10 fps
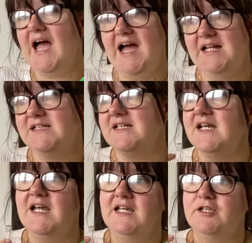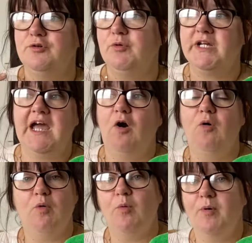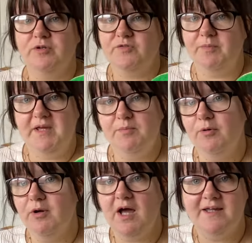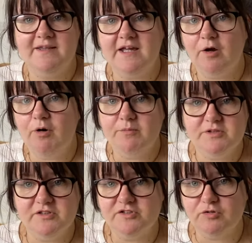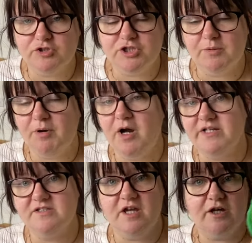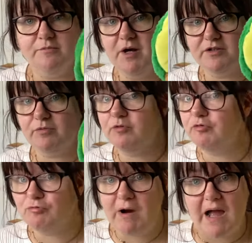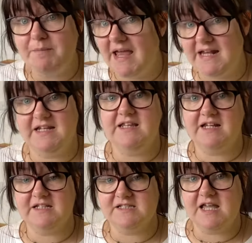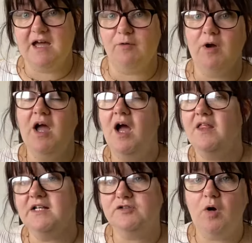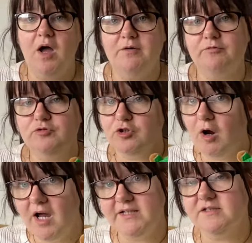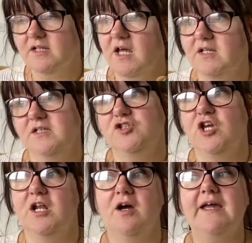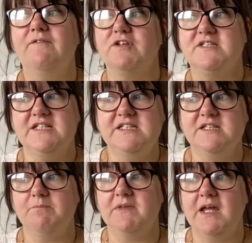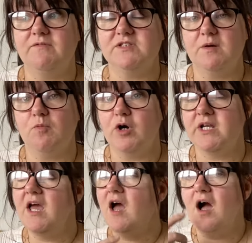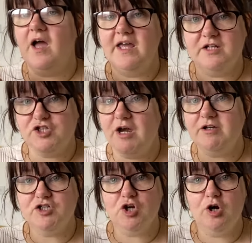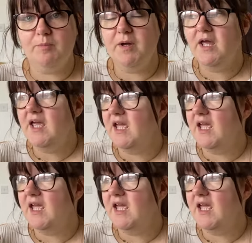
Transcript: and you want to get hot water bottles for people, like, they go up to extortionate price, so you might as well grab anything in the sale. That's quite, I'm trying to learn this year, like, if I see something for someone in a charity shop,